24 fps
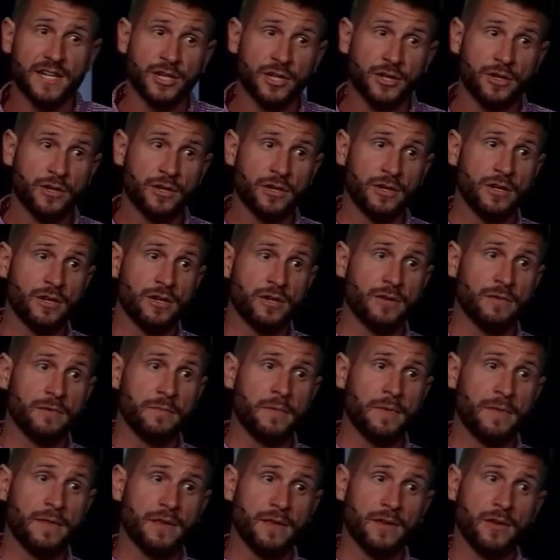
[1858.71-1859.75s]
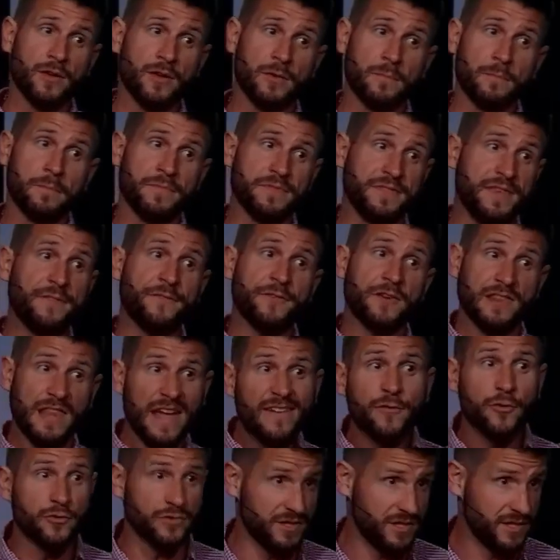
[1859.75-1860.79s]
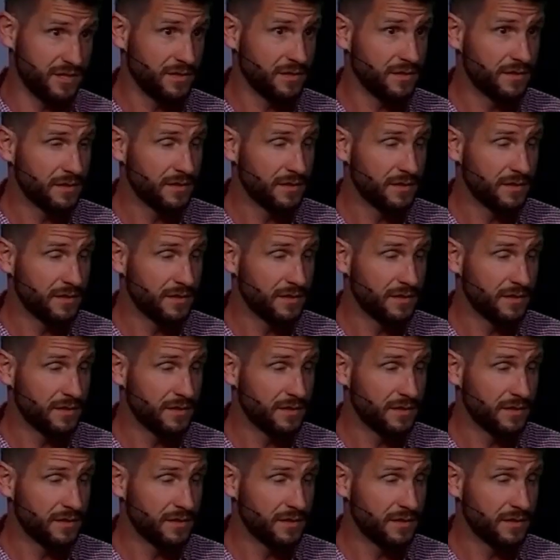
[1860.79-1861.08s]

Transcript: at different levels.